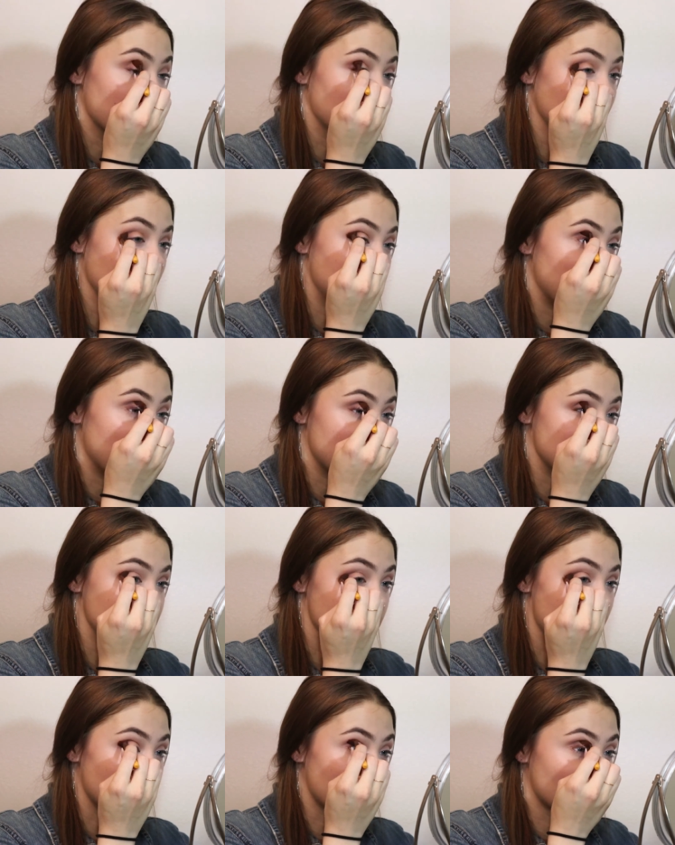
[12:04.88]
of blending it
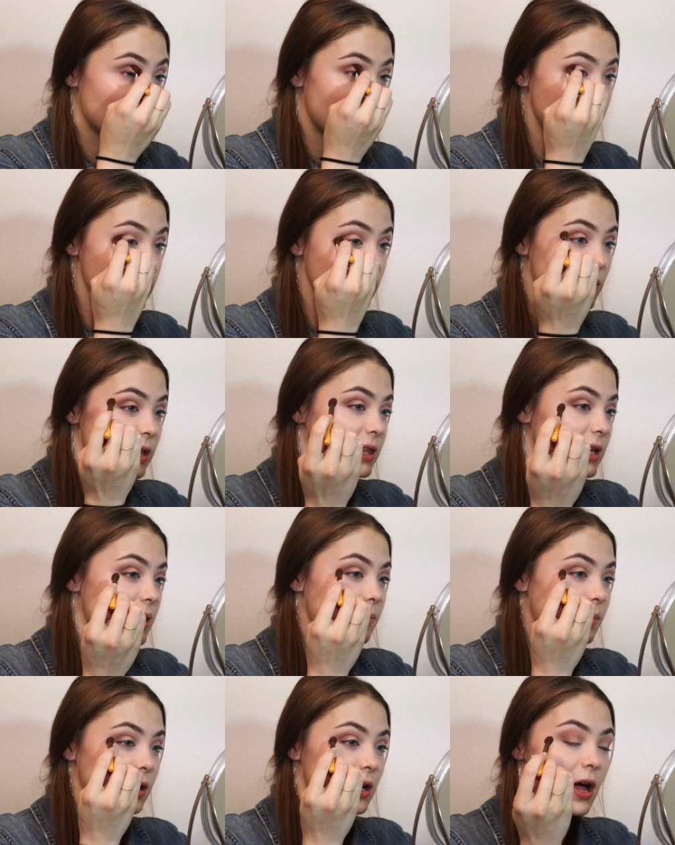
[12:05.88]
into that crease with
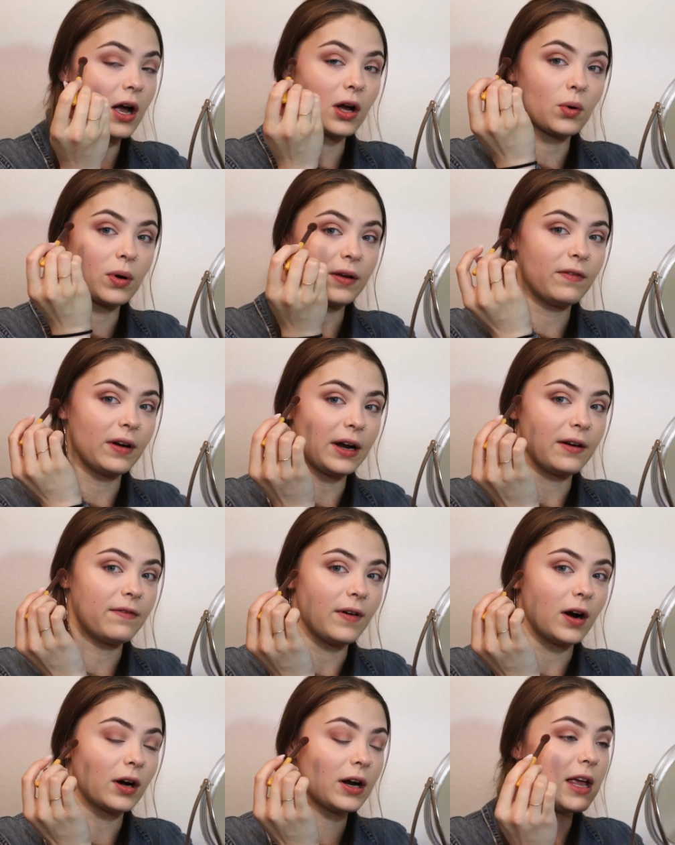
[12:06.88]
it, but not going very
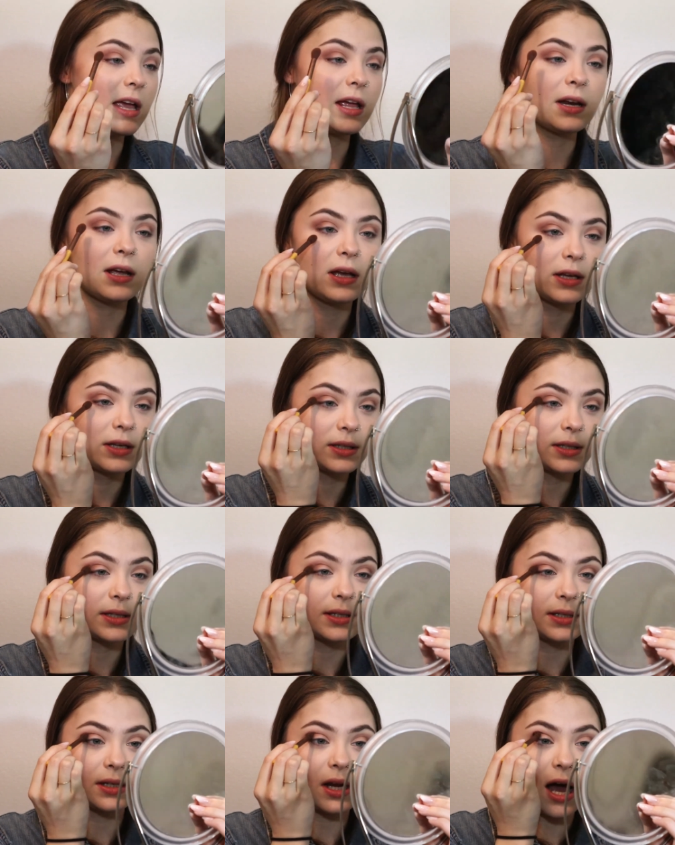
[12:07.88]
far in,
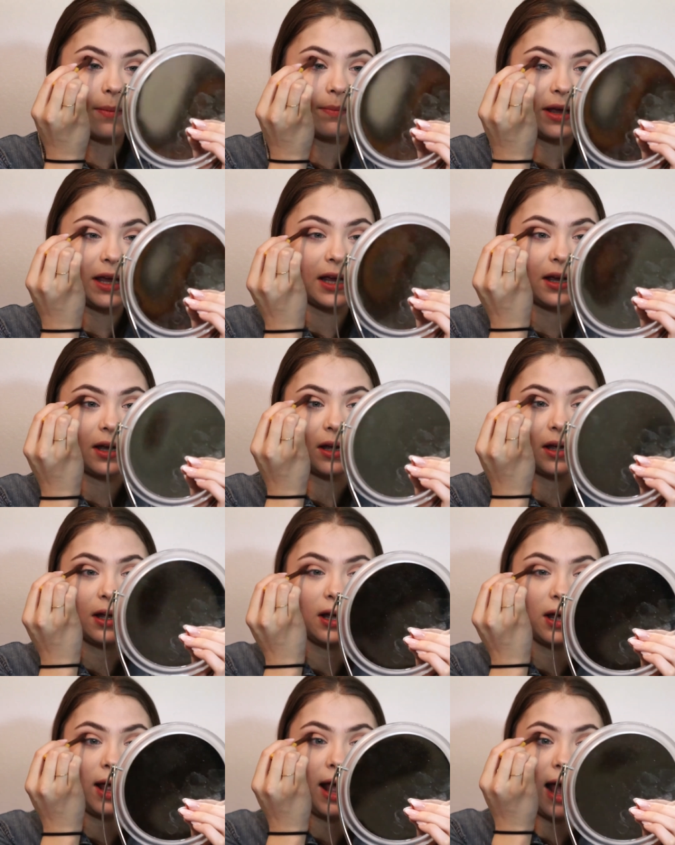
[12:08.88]
stopping
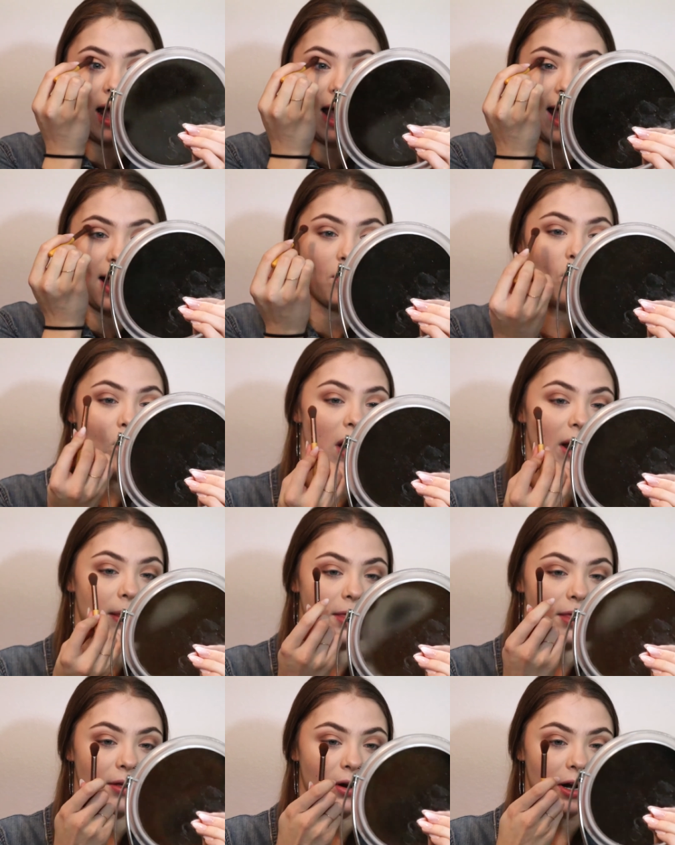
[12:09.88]
at
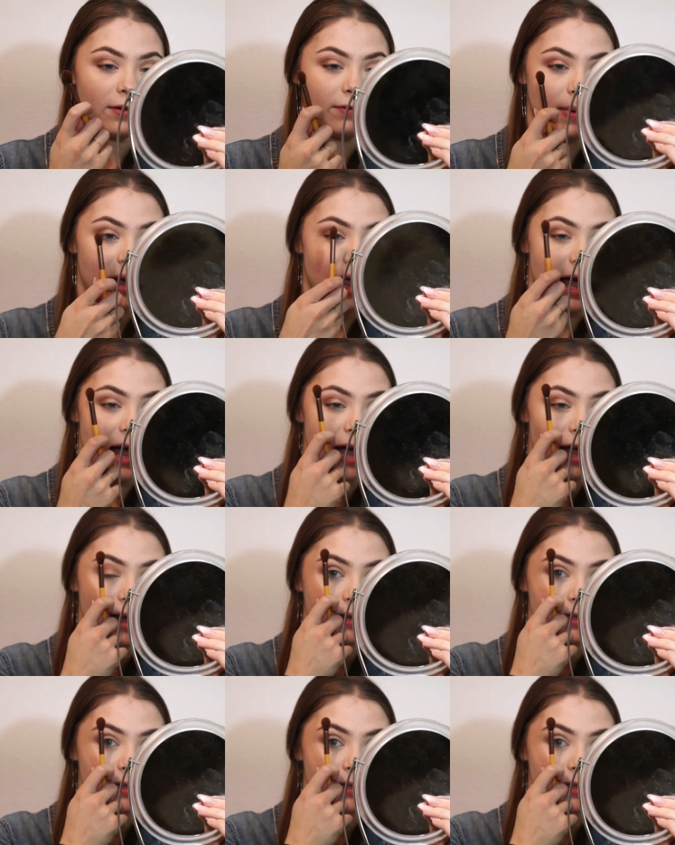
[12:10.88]
1/3 of my eye.